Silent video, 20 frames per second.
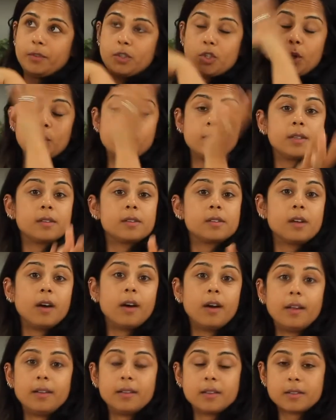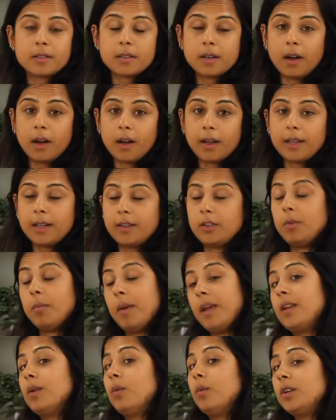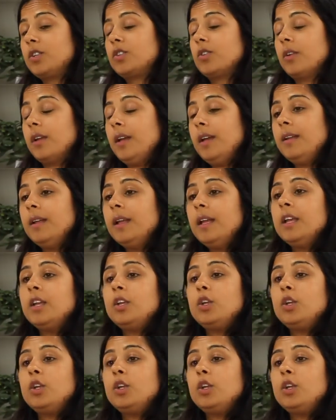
shooting star in the sky and you make a wish on it,